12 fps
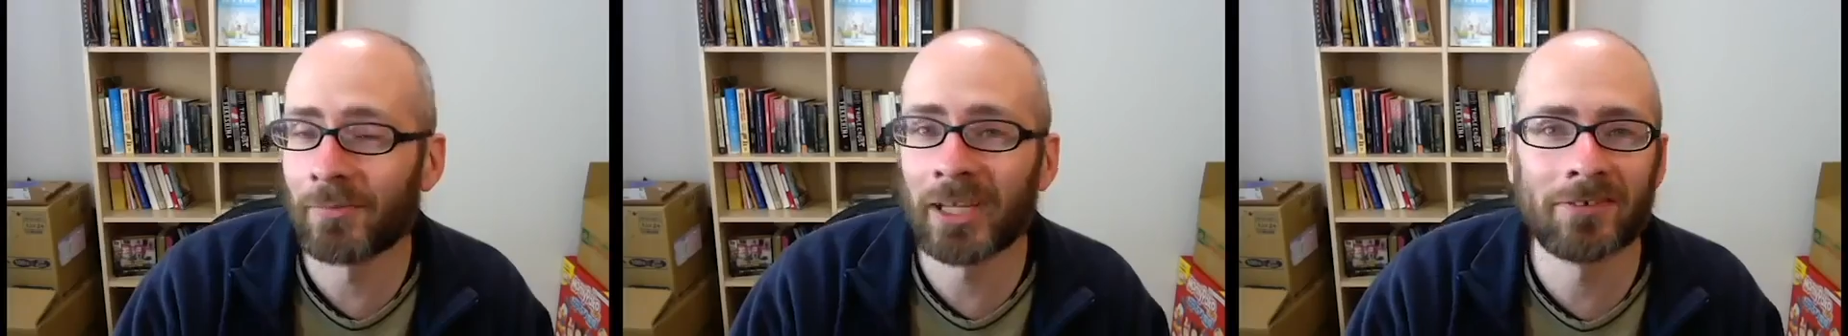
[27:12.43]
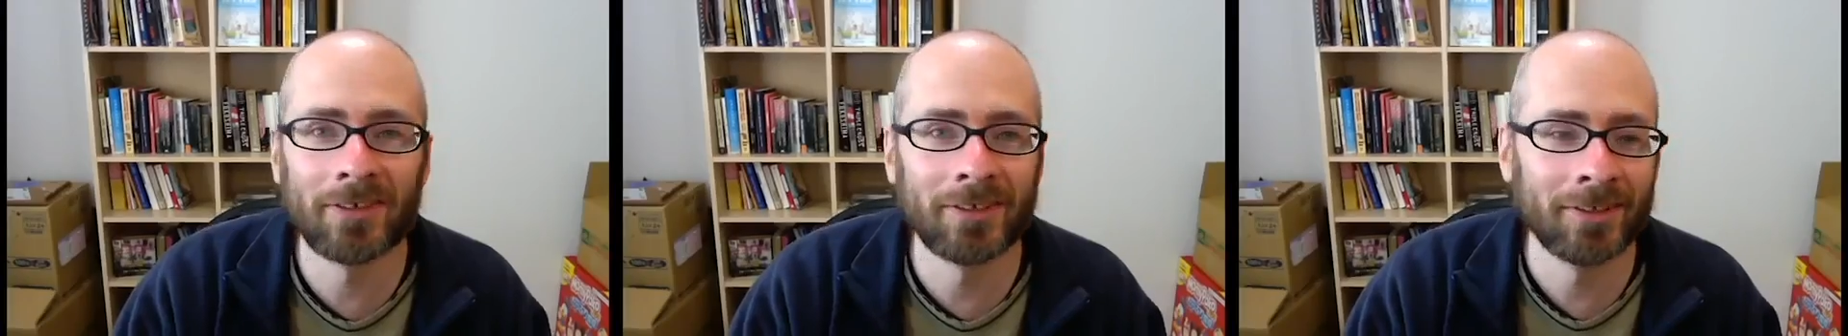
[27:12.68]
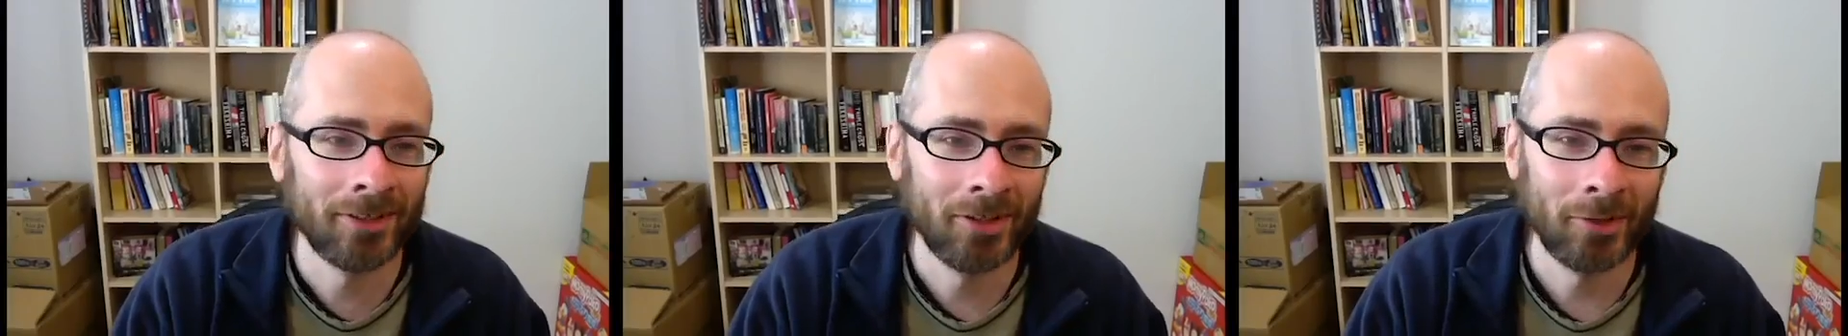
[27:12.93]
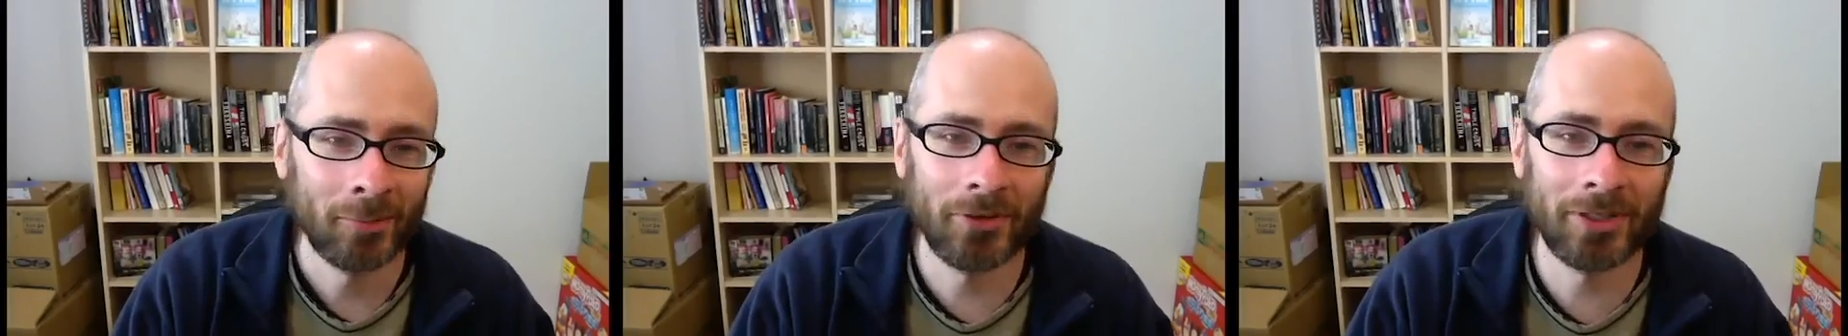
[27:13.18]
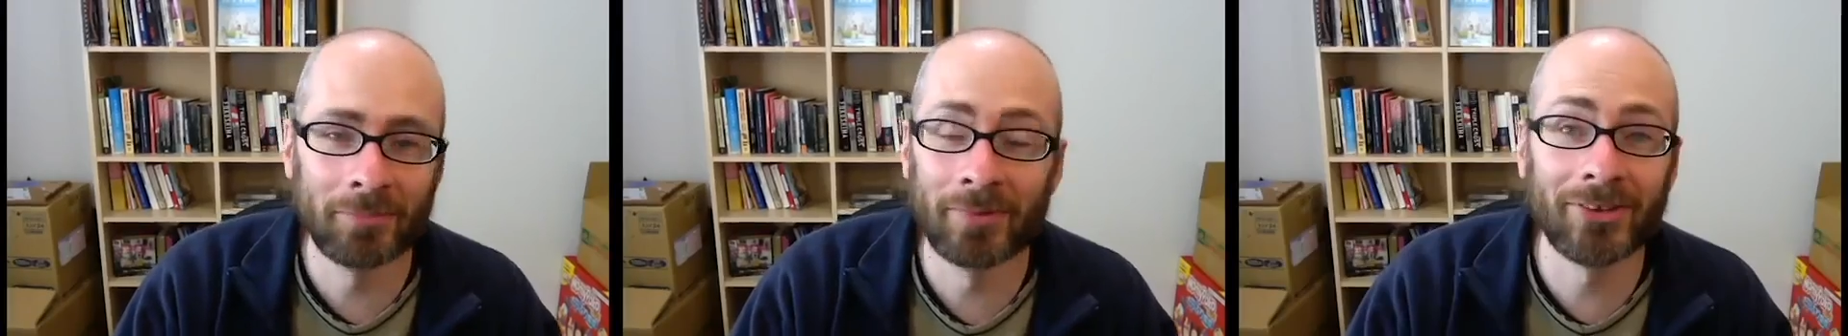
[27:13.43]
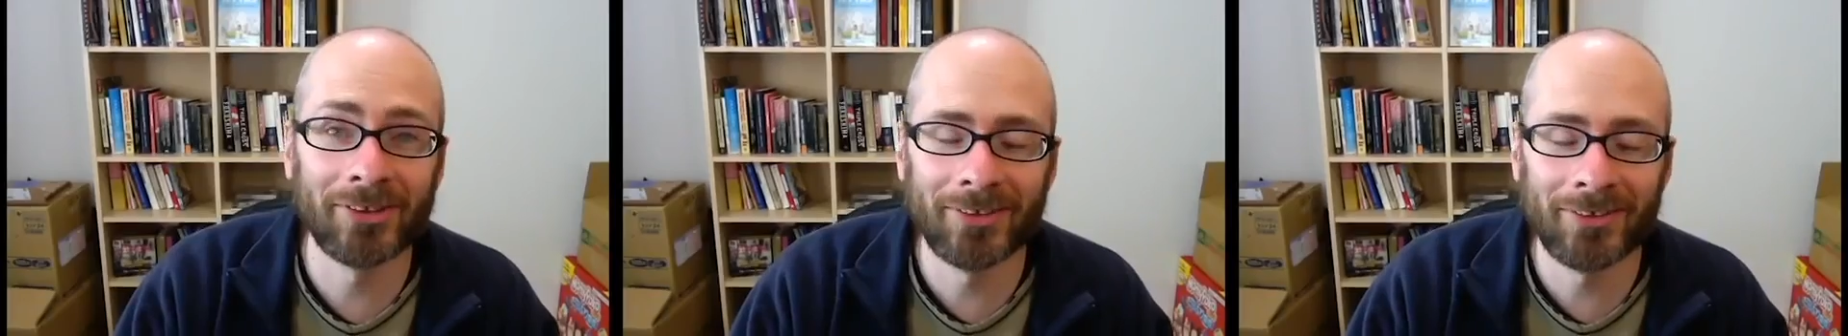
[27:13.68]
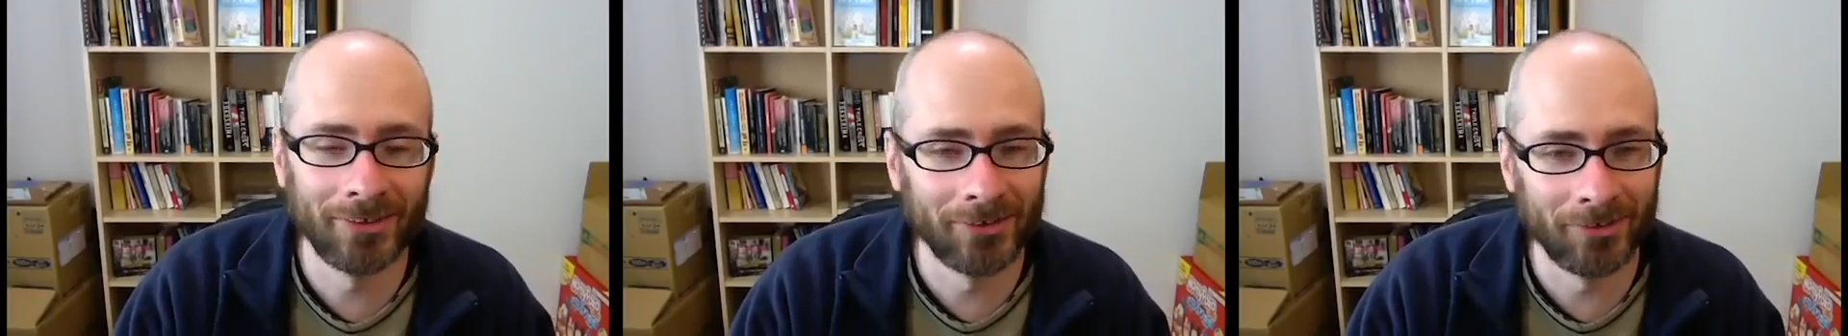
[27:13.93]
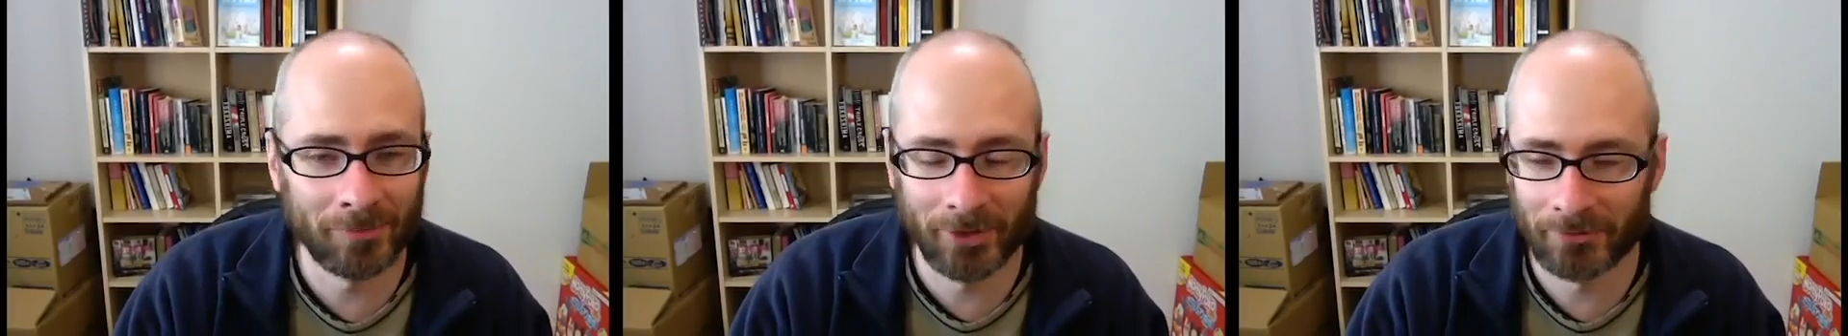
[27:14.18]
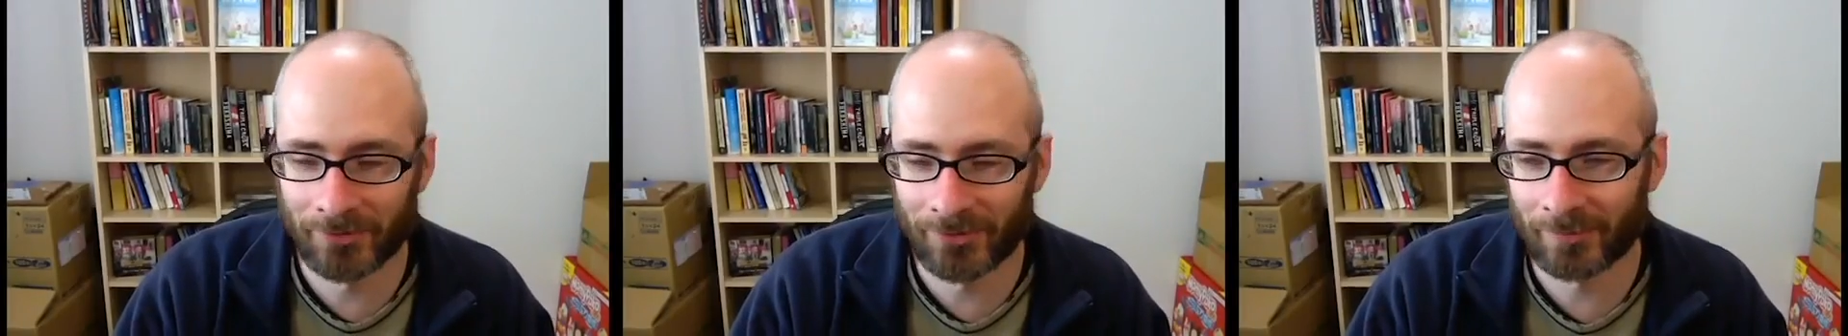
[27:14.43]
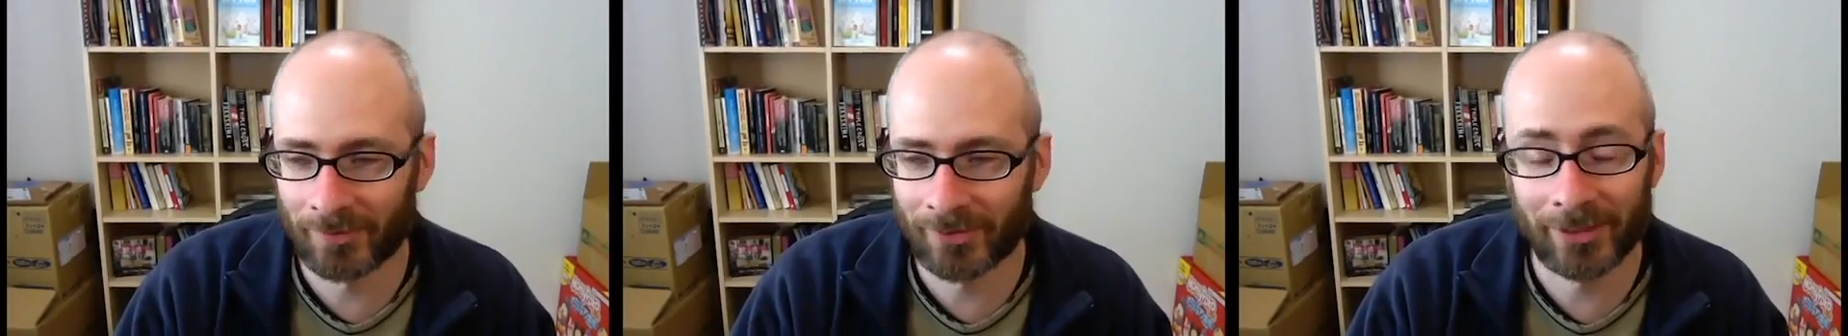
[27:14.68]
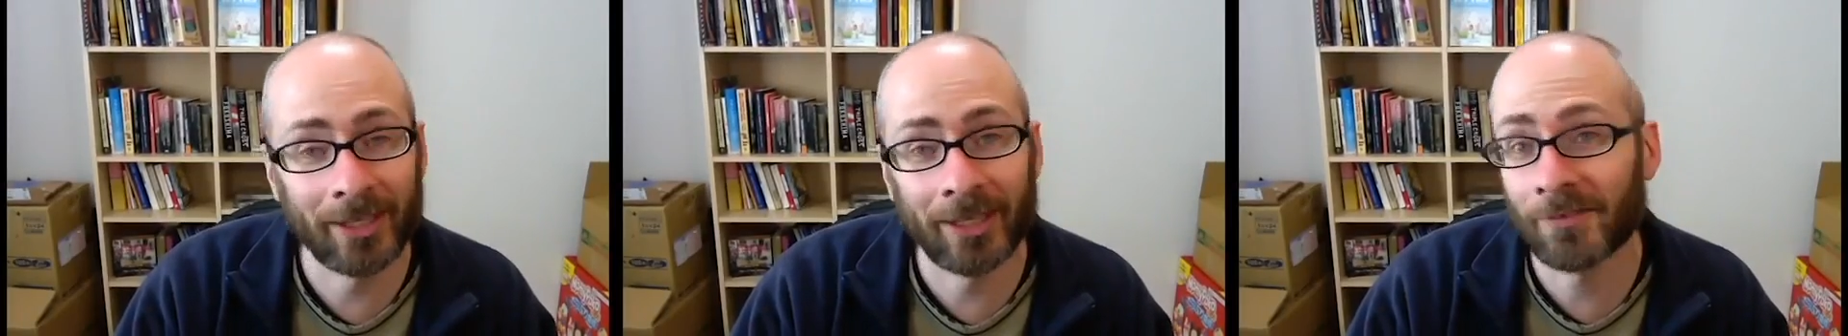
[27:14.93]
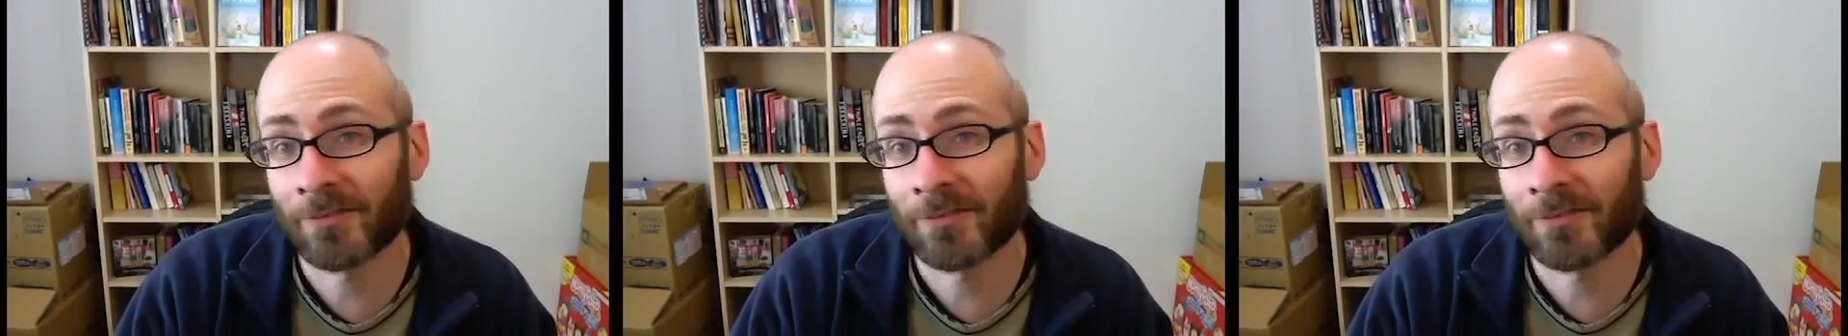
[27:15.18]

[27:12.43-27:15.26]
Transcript: you imagine putting Bill Clinton on the spot with something like that?